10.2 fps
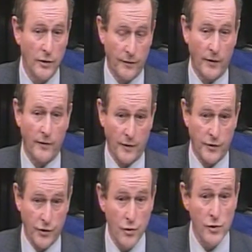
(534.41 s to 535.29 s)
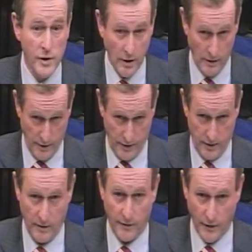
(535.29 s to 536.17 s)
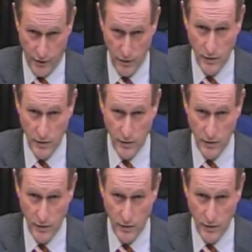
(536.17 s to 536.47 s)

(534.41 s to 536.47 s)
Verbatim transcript: for, for two years. For two